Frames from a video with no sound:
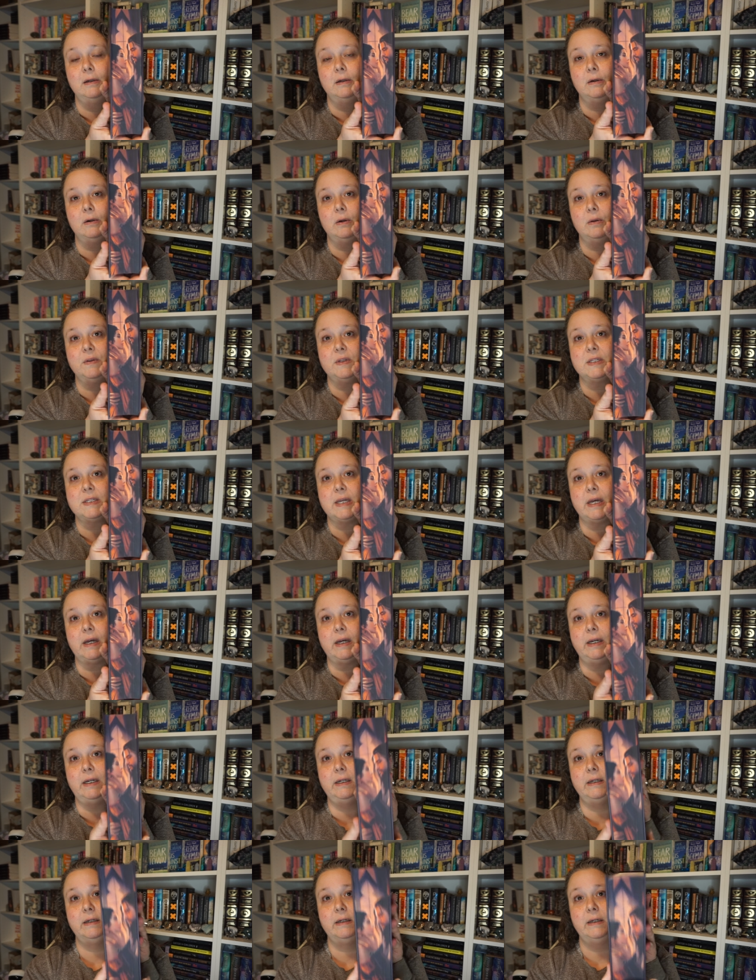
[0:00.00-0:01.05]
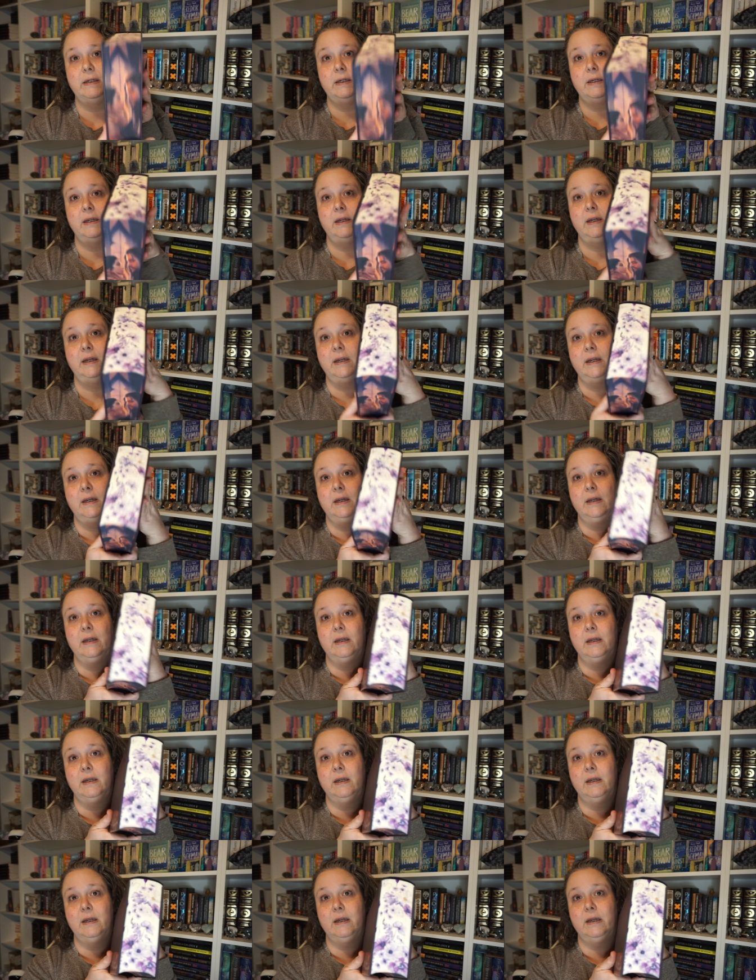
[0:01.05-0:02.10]
on the side.
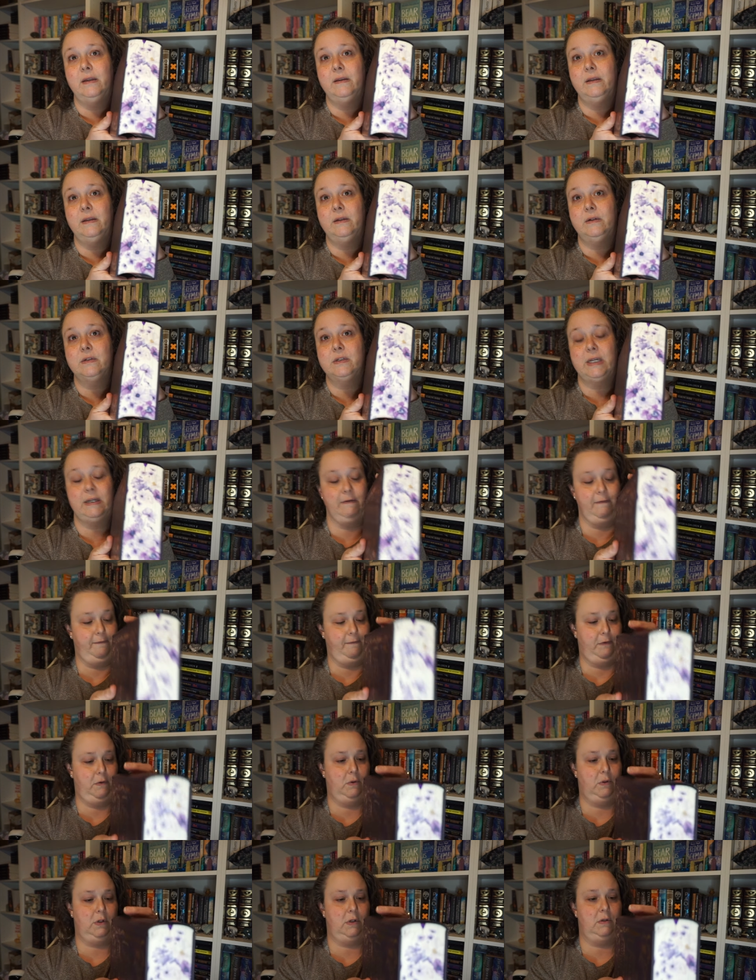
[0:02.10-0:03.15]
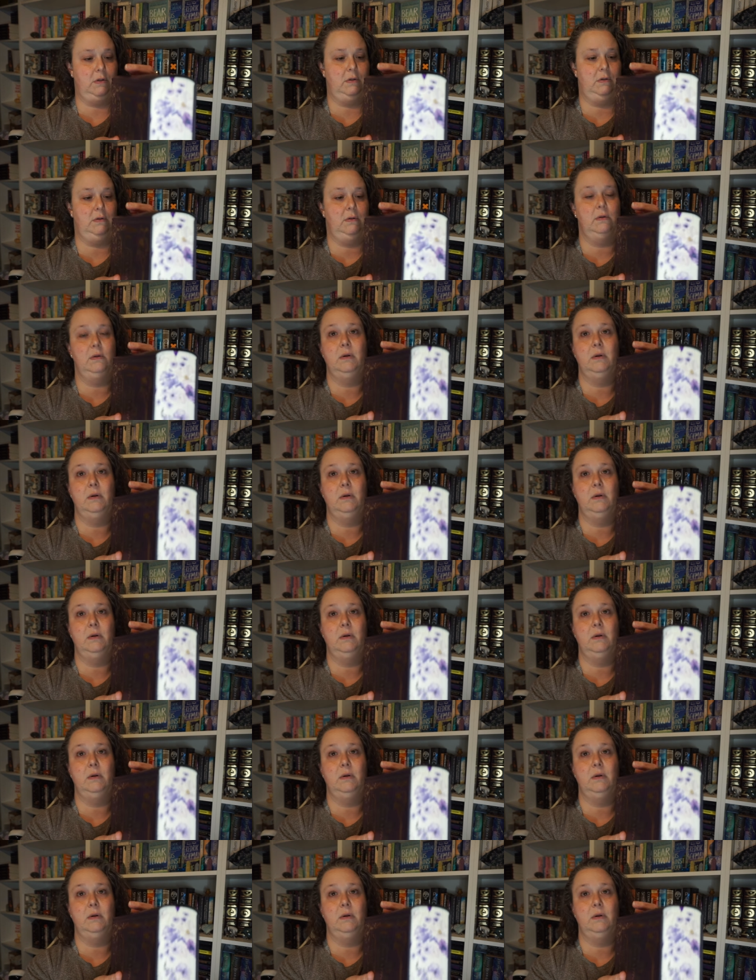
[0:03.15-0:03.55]
And then there's like floral